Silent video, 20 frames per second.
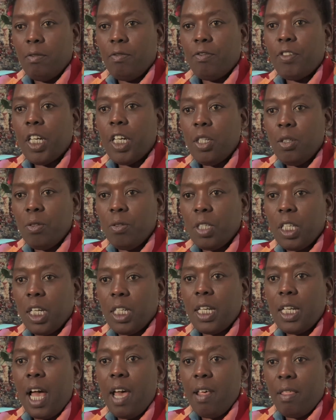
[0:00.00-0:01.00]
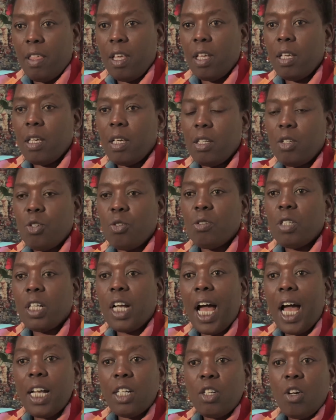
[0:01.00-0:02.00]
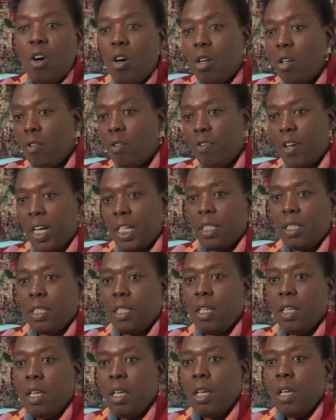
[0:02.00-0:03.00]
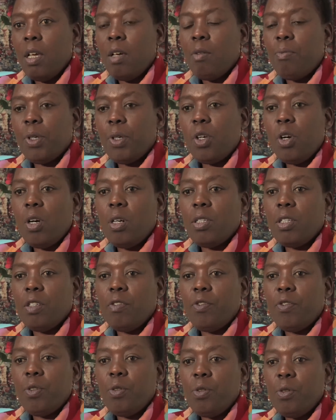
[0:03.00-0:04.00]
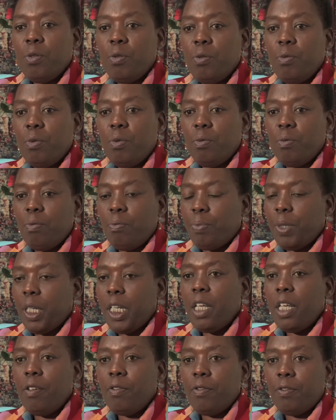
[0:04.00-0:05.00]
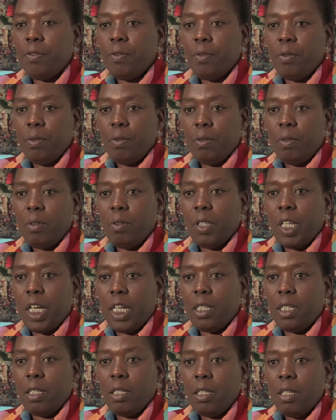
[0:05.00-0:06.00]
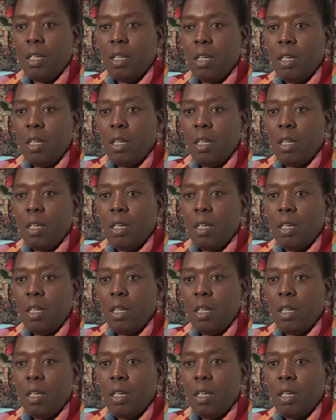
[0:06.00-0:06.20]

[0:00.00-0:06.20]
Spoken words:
values that I think should guide all of us, because if you believe that